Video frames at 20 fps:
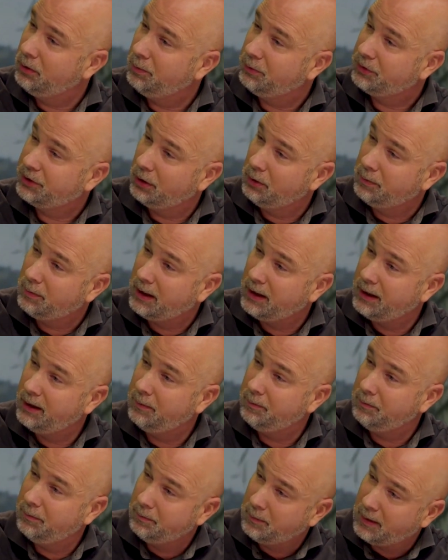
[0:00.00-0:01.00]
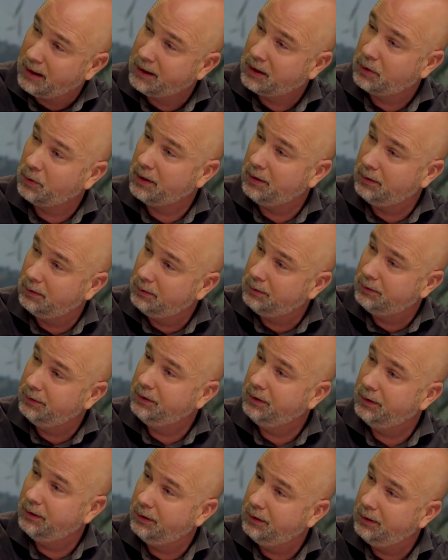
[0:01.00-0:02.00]
that's your
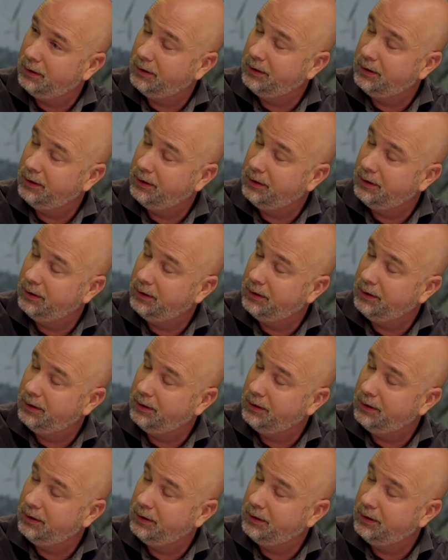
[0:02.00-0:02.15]
problem with